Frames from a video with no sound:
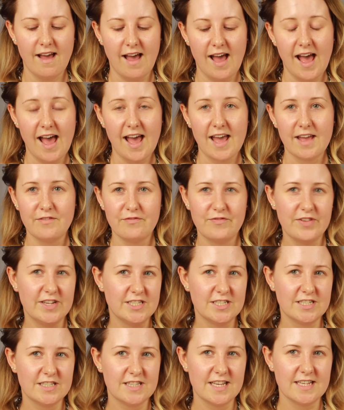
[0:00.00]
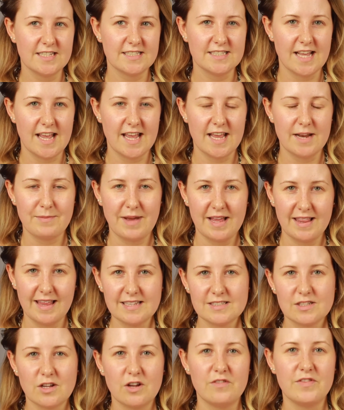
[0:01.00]
I featured this in my
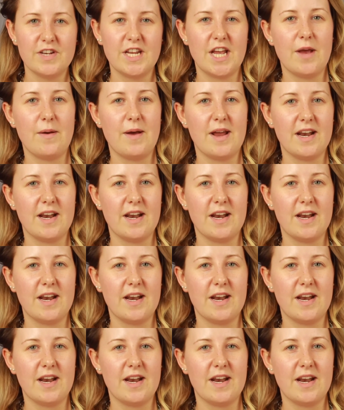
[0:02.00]
last haul video,